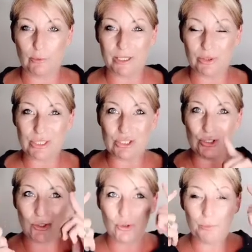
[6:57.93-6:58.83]
because you
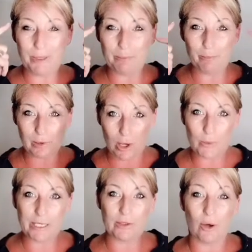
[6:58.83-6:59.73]
could be
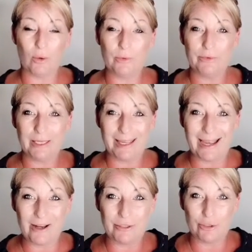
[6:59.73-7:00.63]
blowing the whole thing
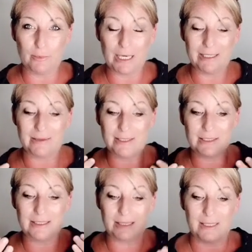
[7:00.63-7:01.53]
out in your mind. And this is the thing